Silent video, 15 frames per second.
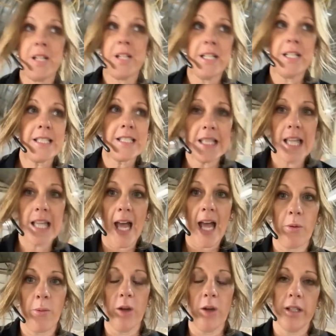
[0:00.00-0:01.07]
So the reason
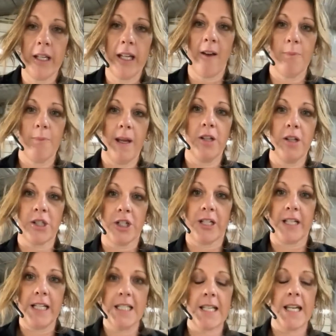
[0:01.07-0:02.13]
that we only have male
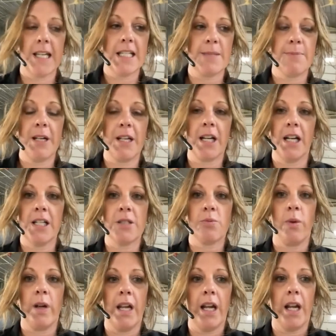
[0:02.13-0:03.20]
turkeys is
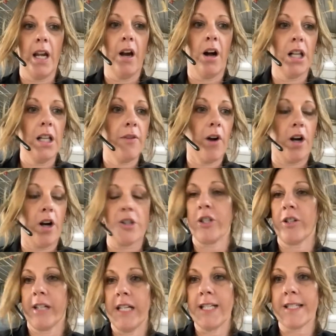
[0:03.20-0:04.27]
because all of our
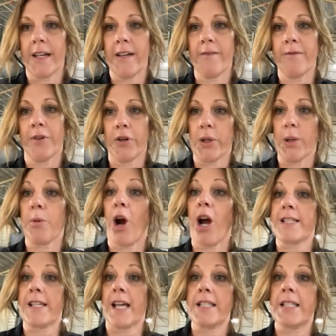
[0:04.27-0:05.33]
turkeys get further
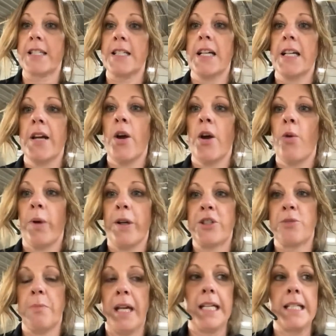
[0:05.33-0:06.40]
processed,
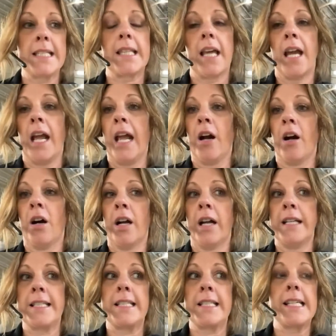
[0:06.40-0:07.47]
which means
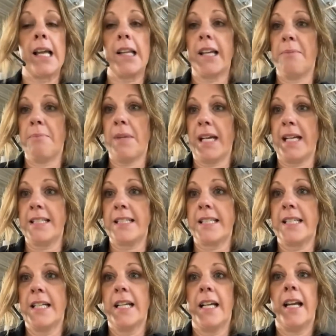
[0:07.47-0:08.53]
it's deli meat.
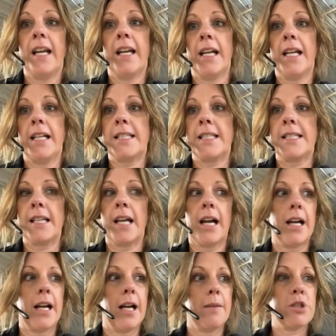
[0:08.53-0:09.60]
it's
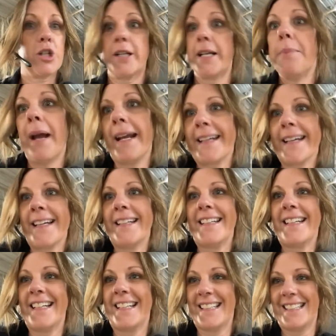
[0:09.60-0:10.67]
turkey
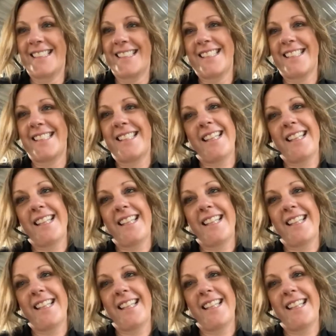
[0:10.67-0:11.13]
bacon, it's